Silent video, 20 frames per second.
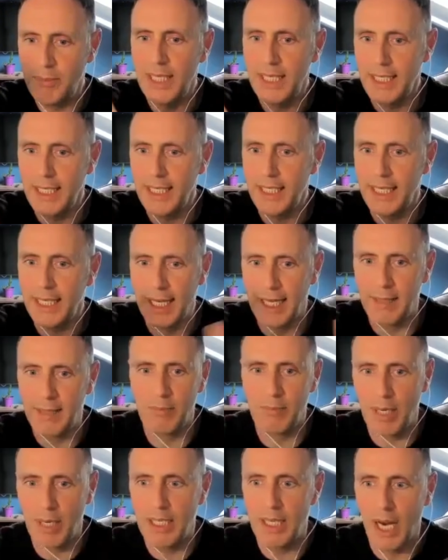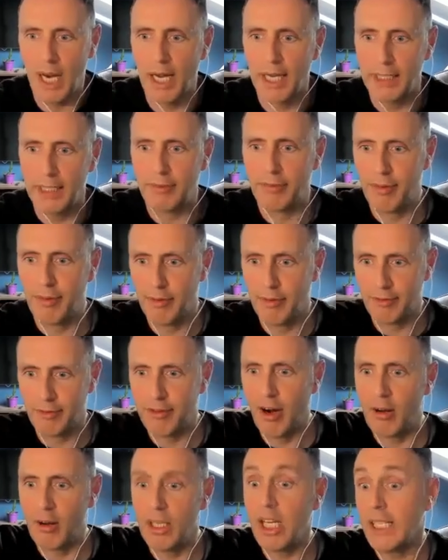me in my life
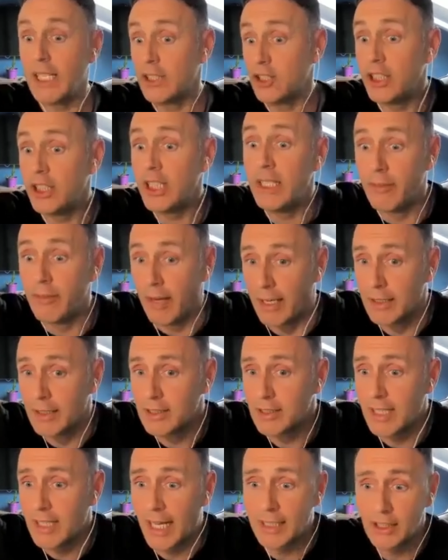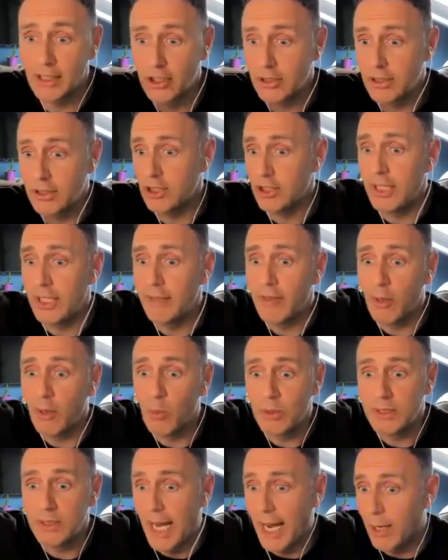from like Shiva.
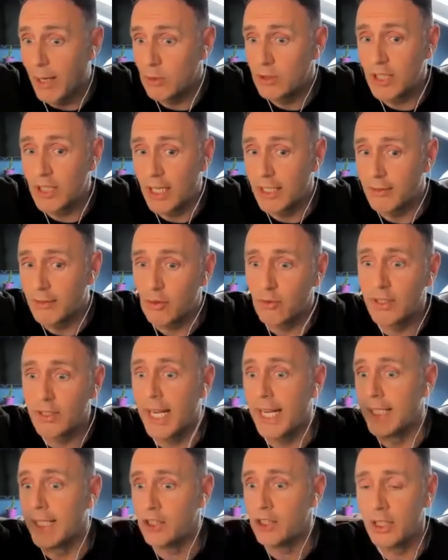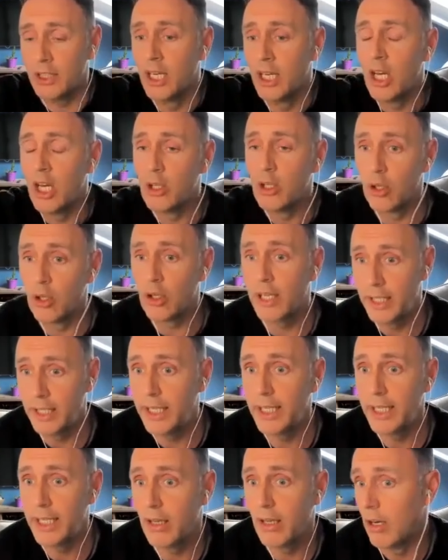Shiva was outside of creation,
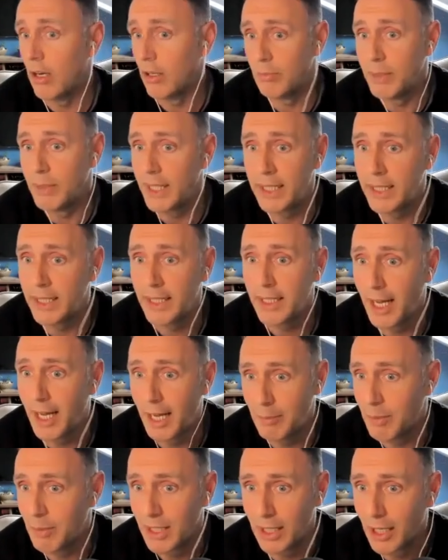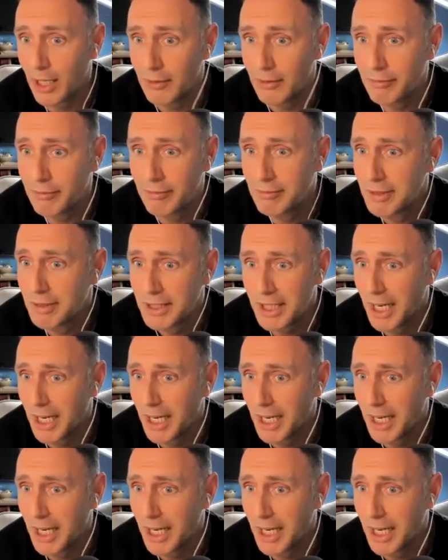looking in on me and my life.